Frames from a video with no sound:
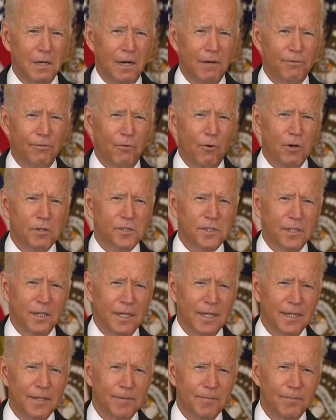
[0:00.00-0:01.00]

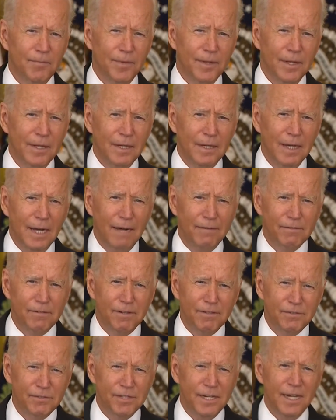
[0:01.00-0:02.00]
Unfortunately, as
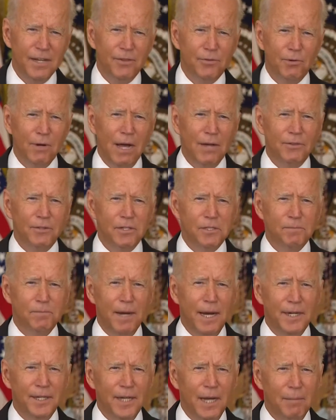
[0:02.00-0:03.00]
we've seen throughout this
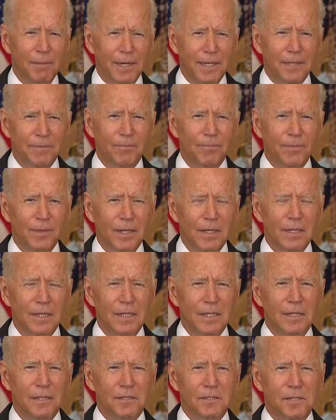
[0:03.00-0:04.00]
pandemic,
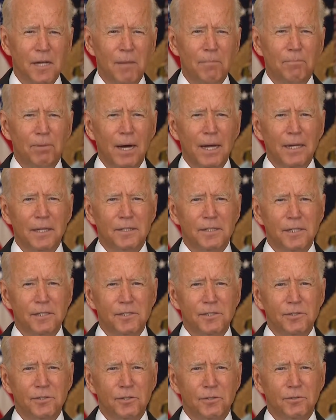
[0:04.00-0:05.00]
some
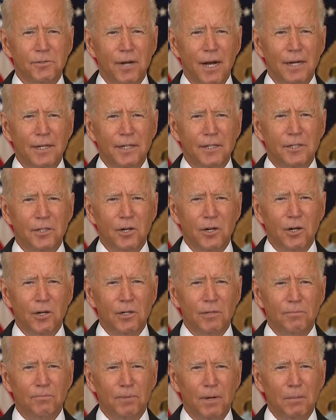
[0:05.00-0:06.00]
politicians are trying to
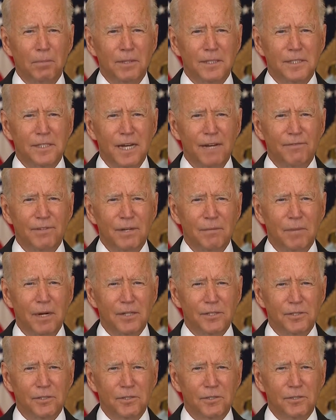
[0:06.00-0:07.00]
turn public safety
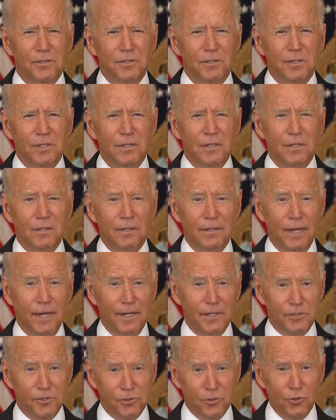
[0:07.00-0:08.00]
measures, that
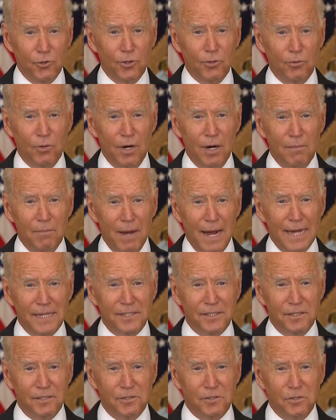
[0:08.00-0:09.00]
is, children wearing
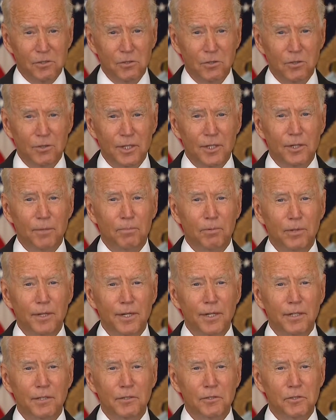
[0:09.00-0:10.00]
masks in school, into
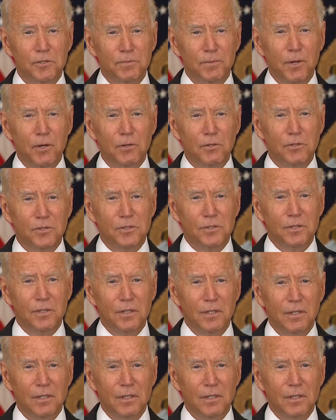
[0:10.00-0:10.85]
political disputes